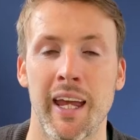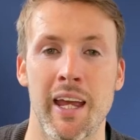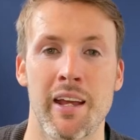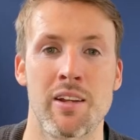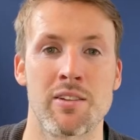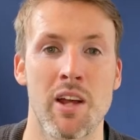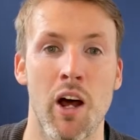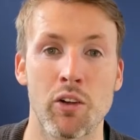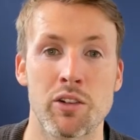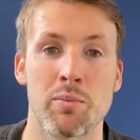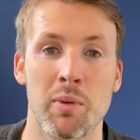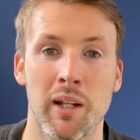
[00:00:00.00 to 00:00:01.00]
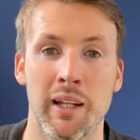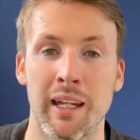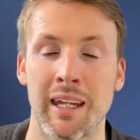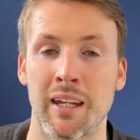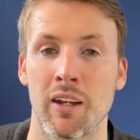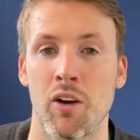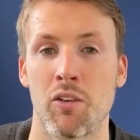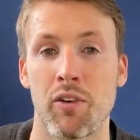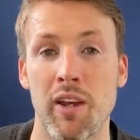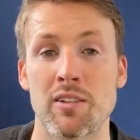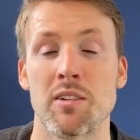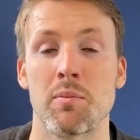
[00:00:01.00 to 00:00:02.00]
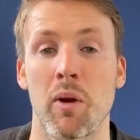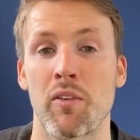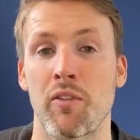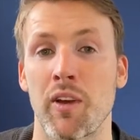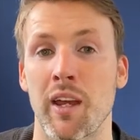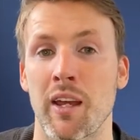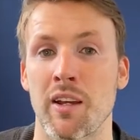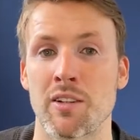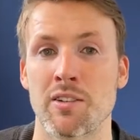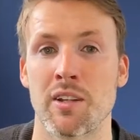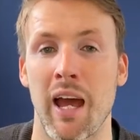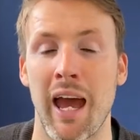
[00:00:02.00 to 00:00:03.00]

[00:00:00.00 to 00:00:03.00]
is ultimately facing my fears.